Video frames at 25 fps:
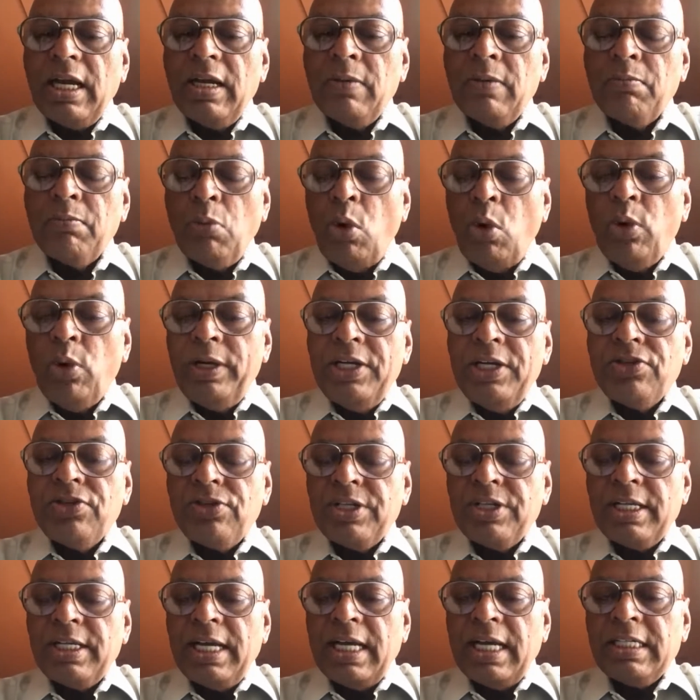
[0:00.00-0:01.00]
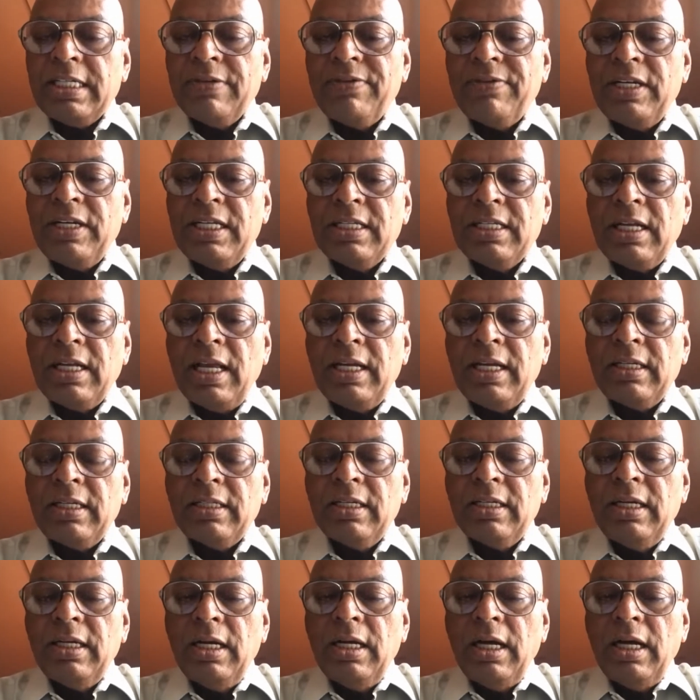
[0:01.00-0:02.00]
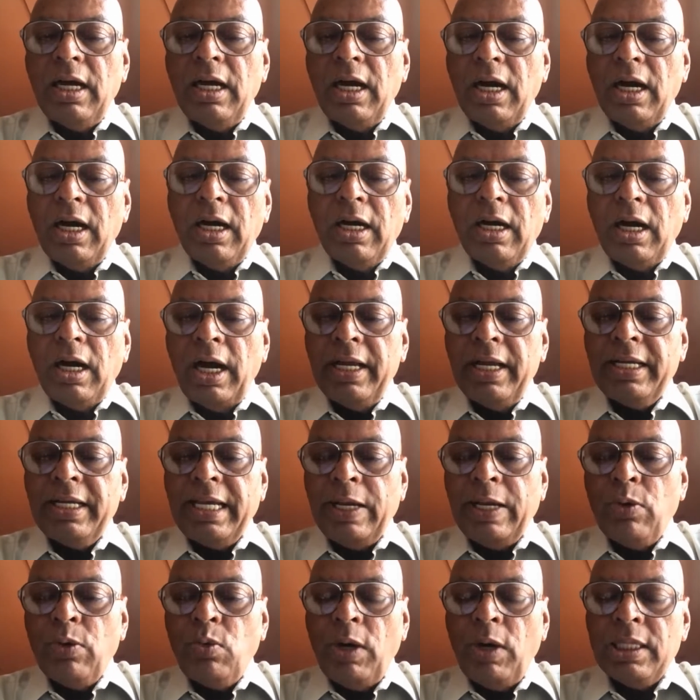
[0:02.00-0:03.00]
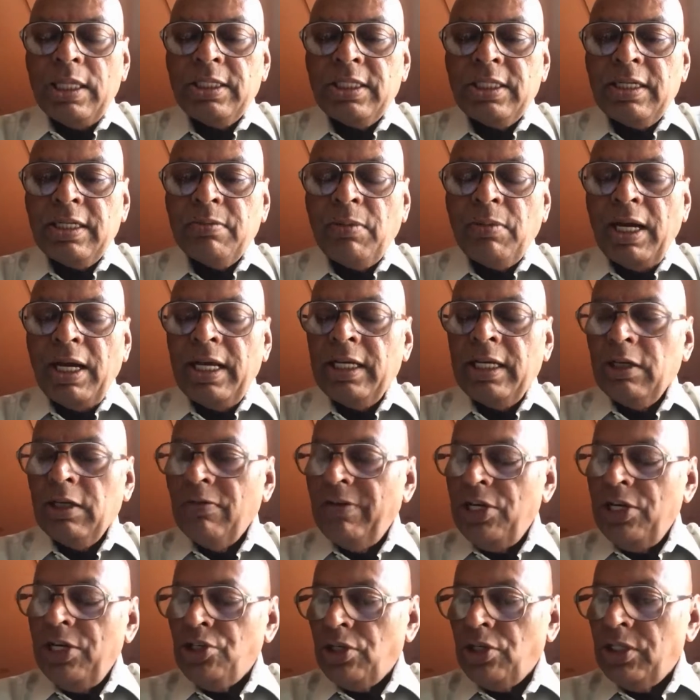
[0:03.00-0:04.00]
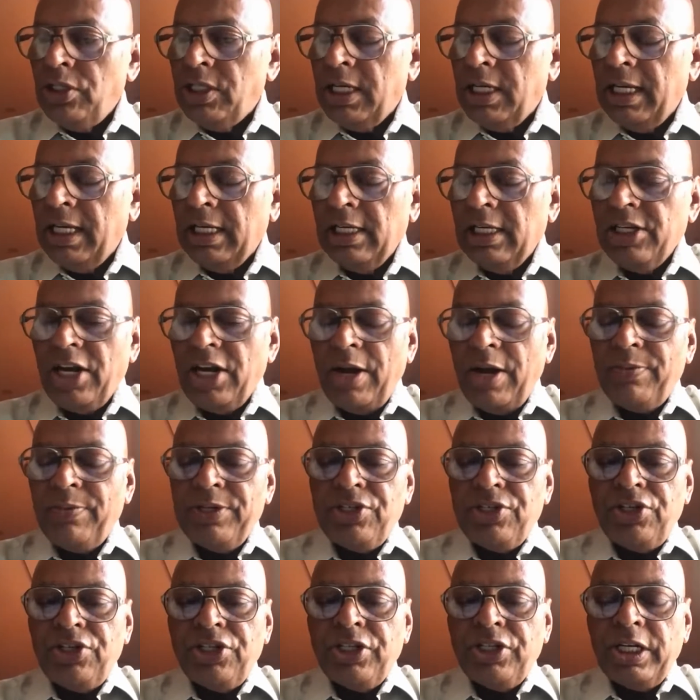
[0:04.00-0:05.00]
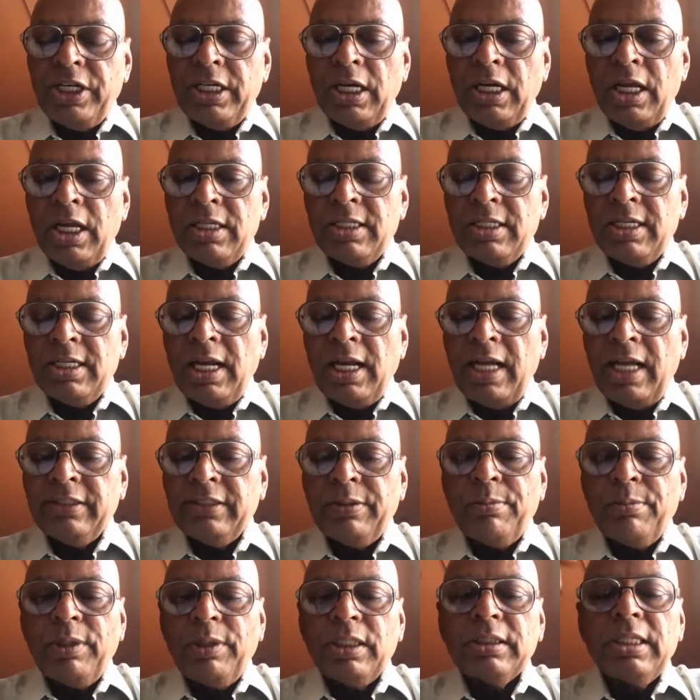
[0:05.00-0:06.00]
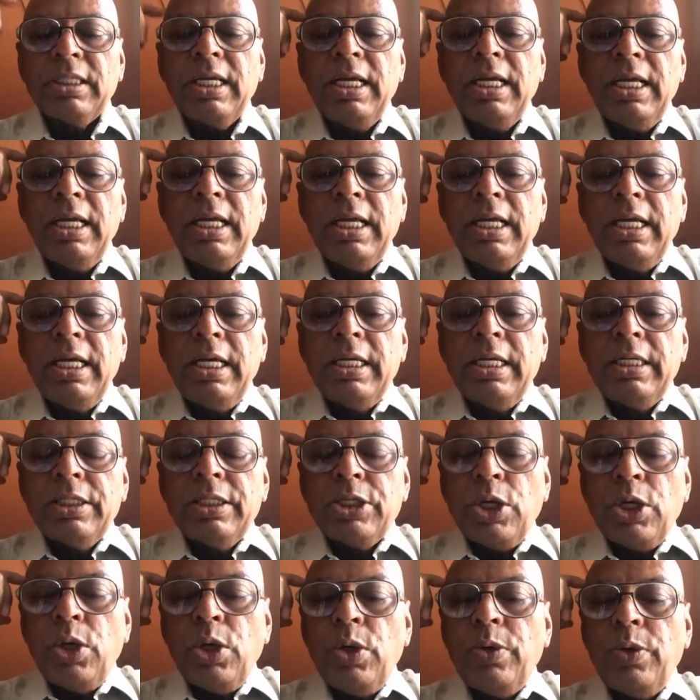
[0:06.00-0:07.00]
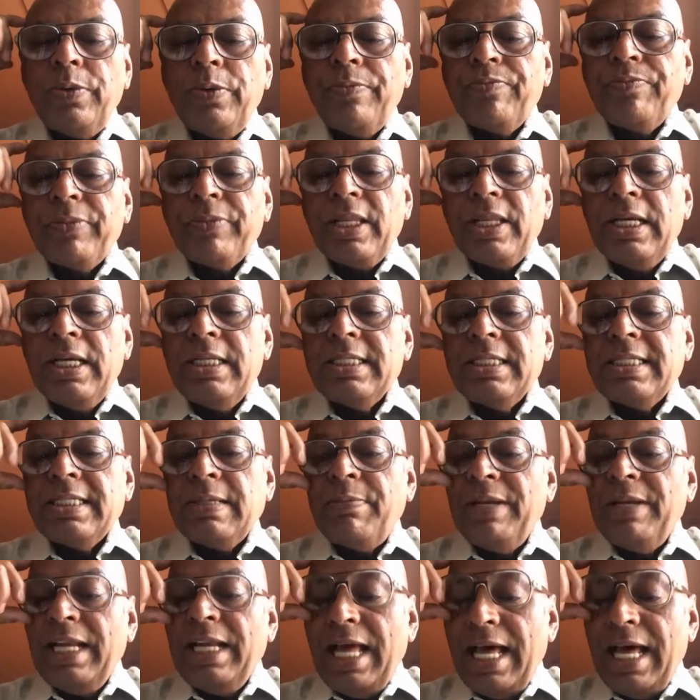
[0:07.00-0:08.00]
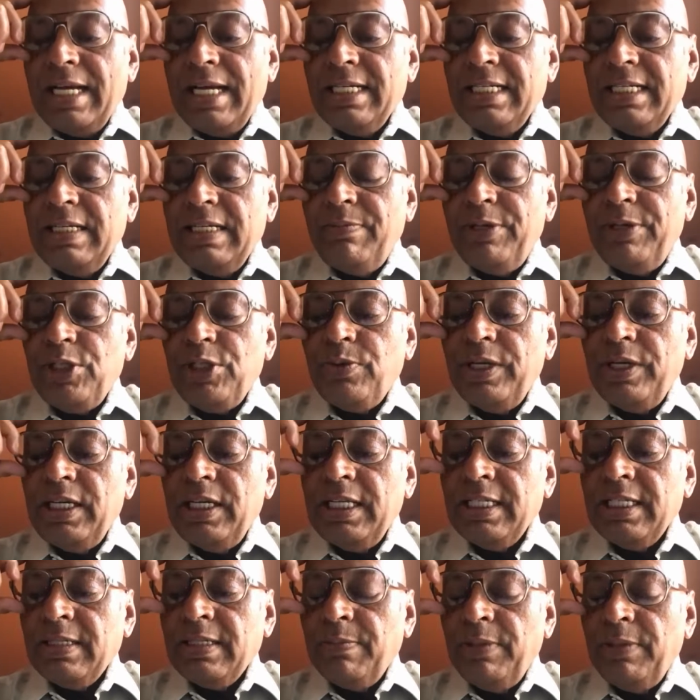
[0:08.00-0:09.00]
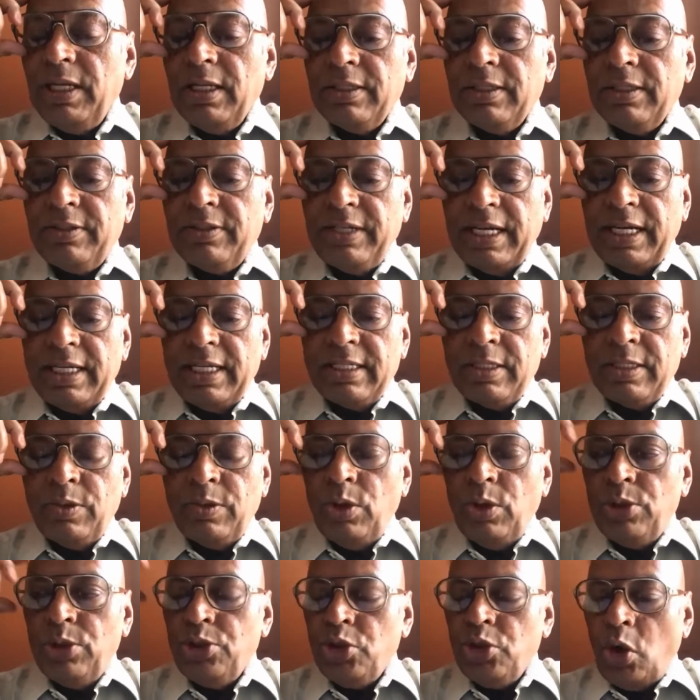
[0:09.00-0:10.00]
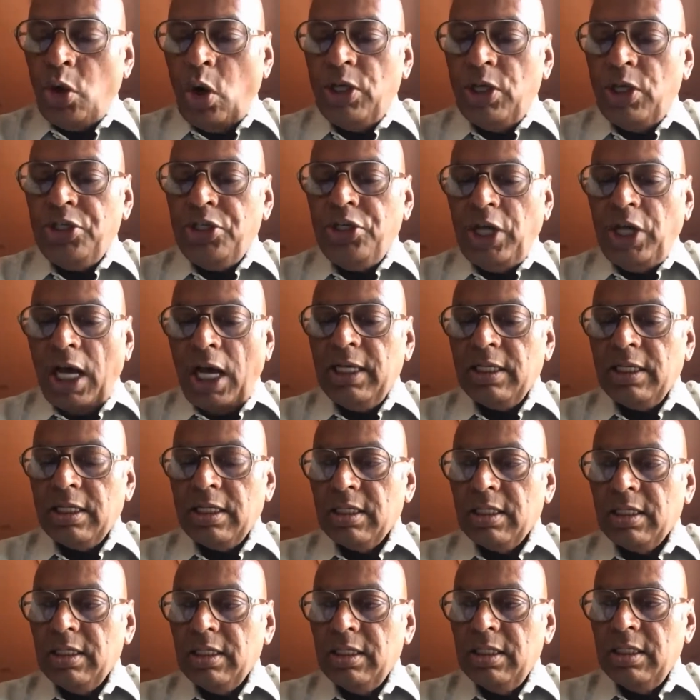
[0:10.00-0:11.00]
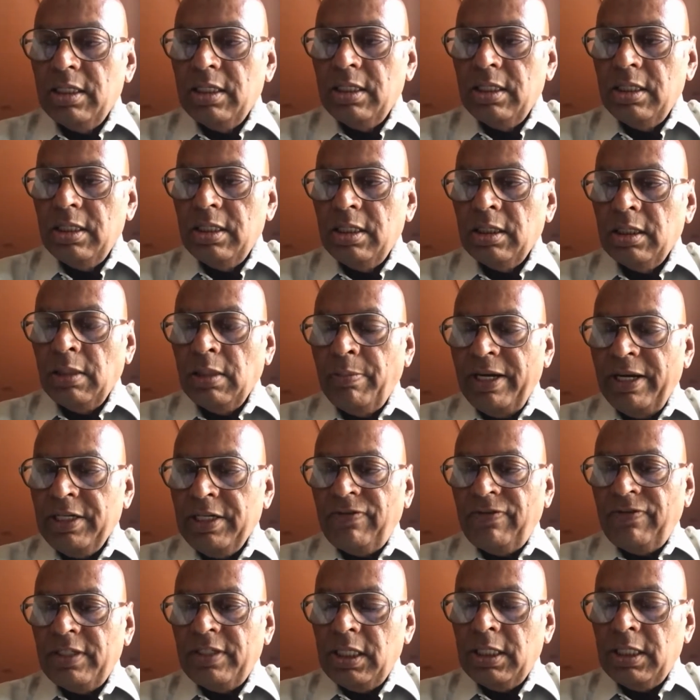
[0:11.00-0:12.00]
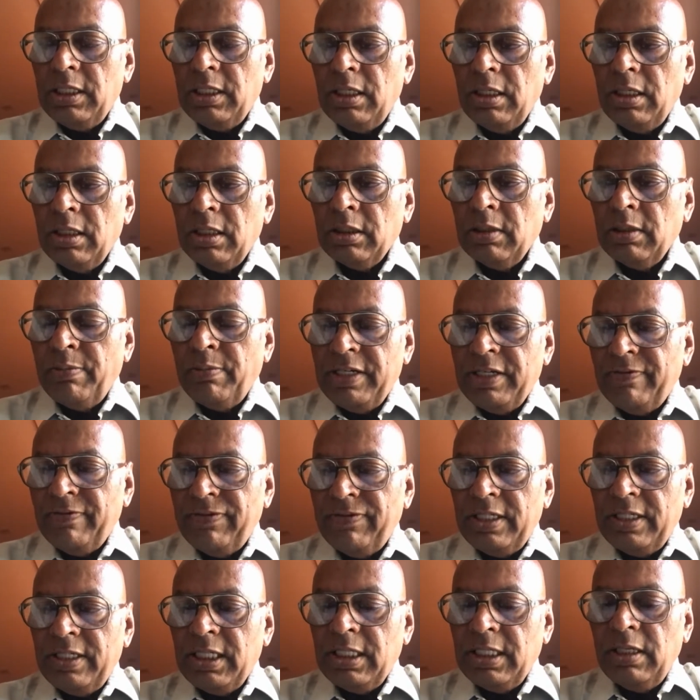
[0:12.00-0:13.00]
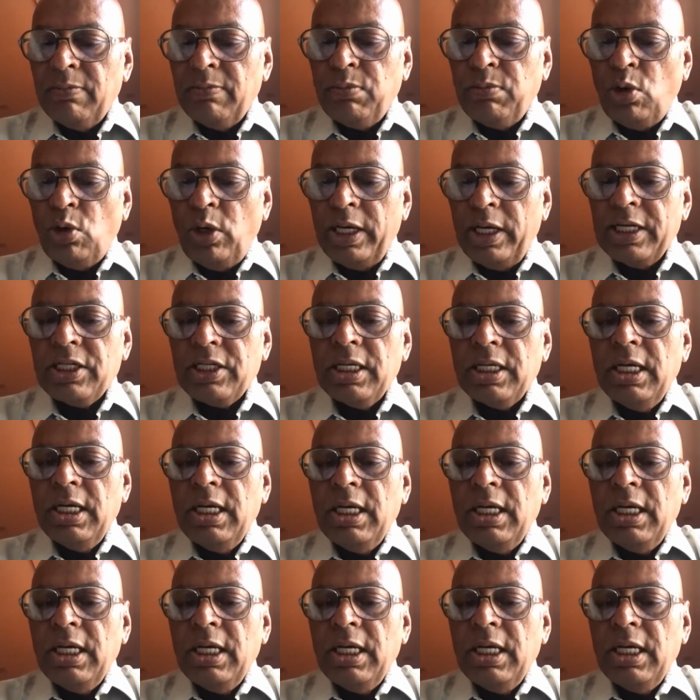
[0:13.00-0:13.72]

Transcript: more interesting activities like I gave once in my innovations in English language teaching class in Hyderabad. So similarity between dissimilar things. You know, John Donne, the metaphysical poet,